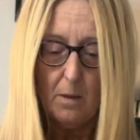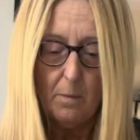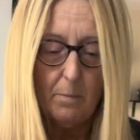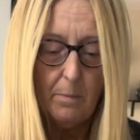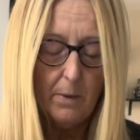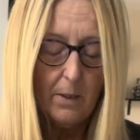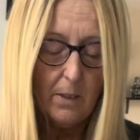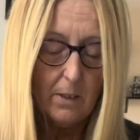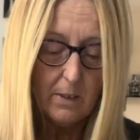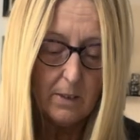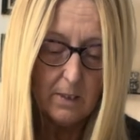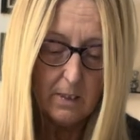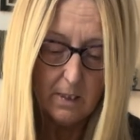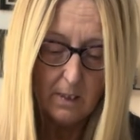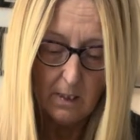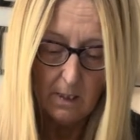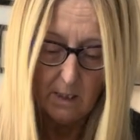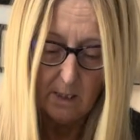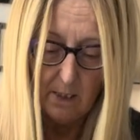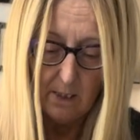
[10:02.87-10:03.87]
but
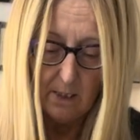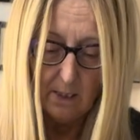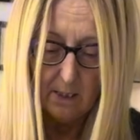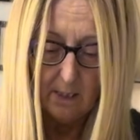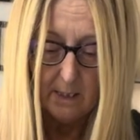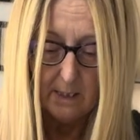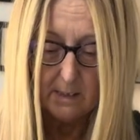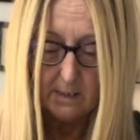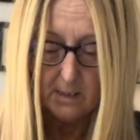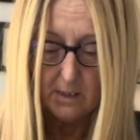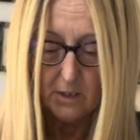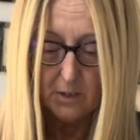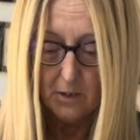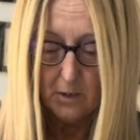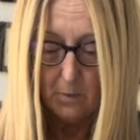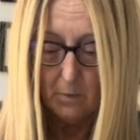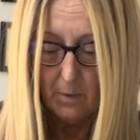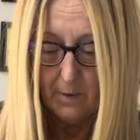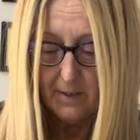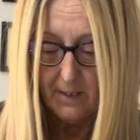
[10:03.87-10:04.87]
it's to do
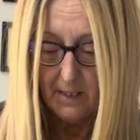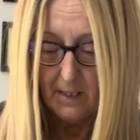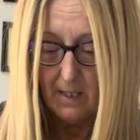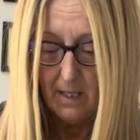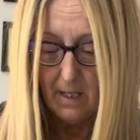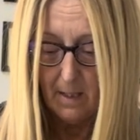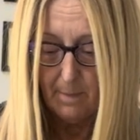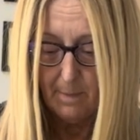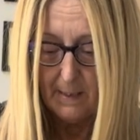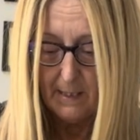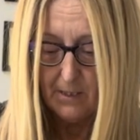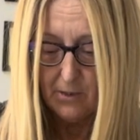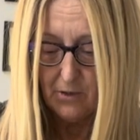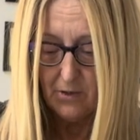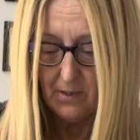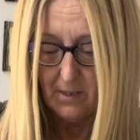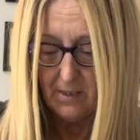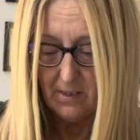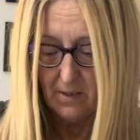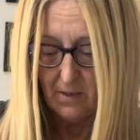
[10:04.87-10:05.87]
with the car
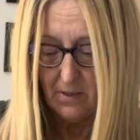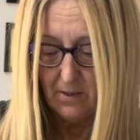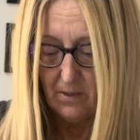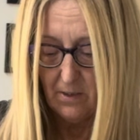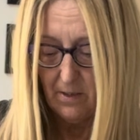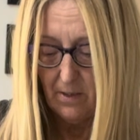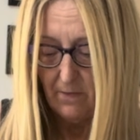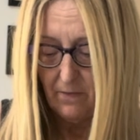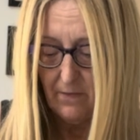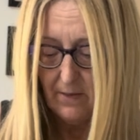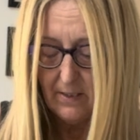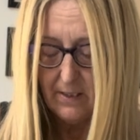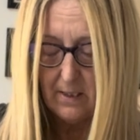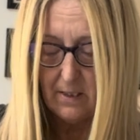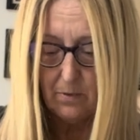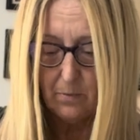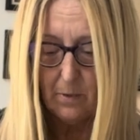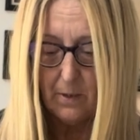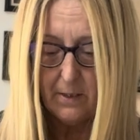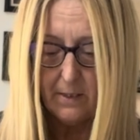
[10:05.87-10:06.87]
battery, so I don't know if this
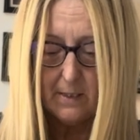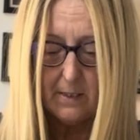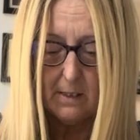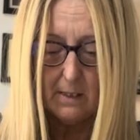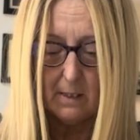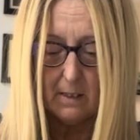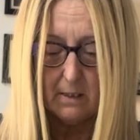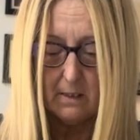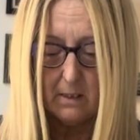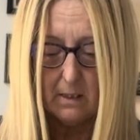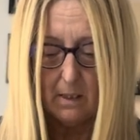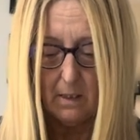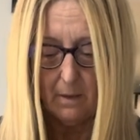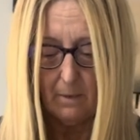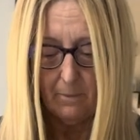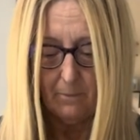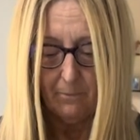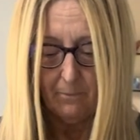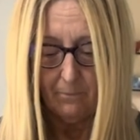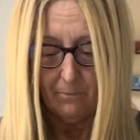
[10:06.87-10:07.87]
is what this is.
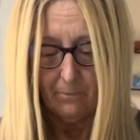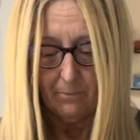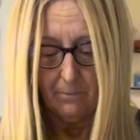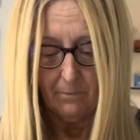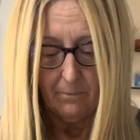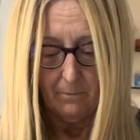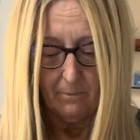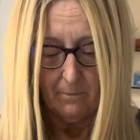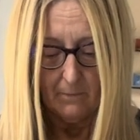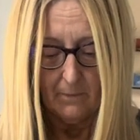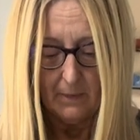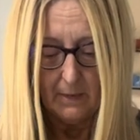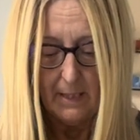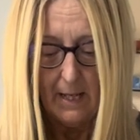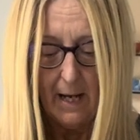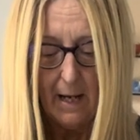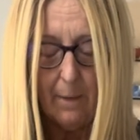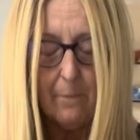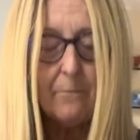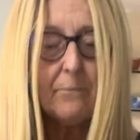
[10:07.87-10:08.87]

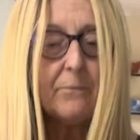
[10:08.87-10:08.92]
Yeah,